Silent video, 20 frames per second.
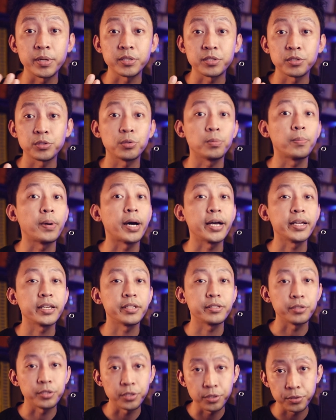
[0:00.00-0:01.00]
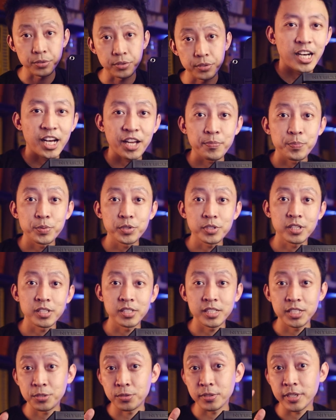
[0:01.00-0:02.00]
person to buy and use. I've put all
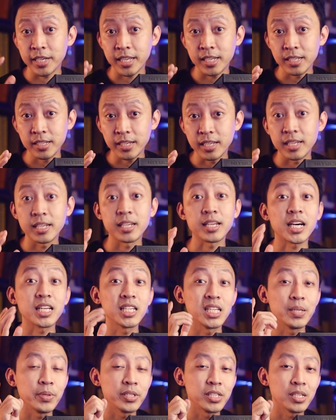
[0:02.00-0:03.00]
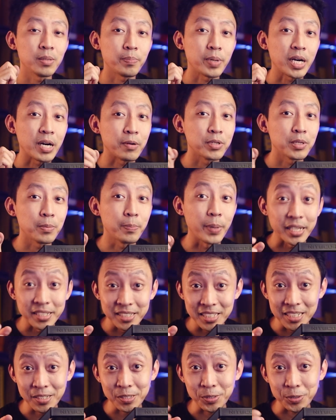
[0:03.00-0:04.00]
these together in an unlimited power
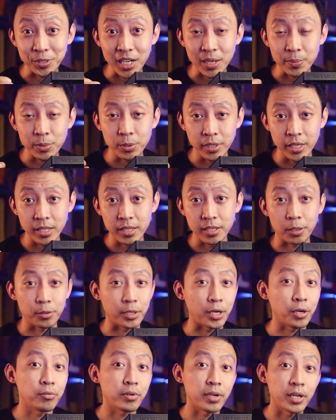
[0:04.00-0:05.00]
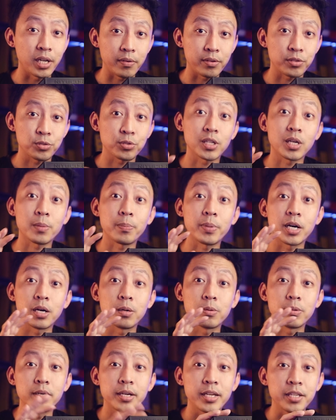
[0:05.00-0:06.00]
bundle to help you hit the ground running with solar
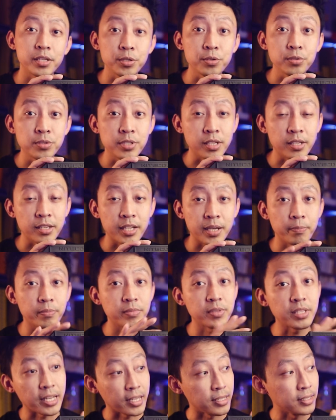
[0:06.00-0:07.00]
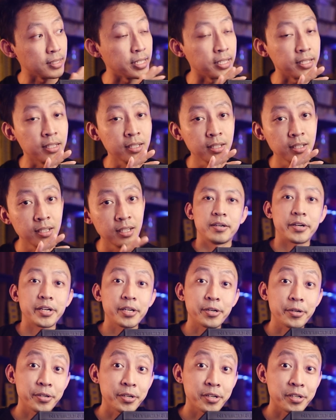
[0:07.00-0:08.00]
power and using them daily.
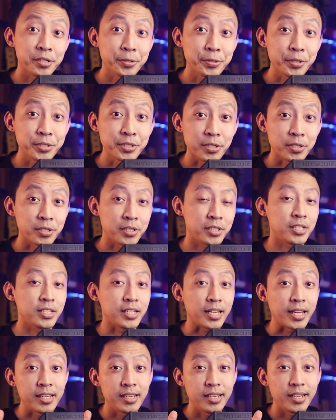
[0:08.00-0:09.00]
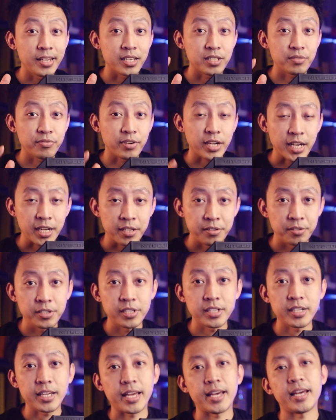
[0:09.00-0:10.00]
Alright, all you gotta do is order the
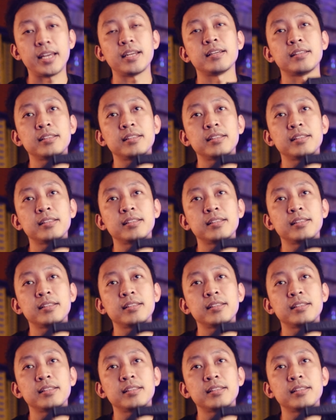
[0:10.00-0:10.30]
NES500 at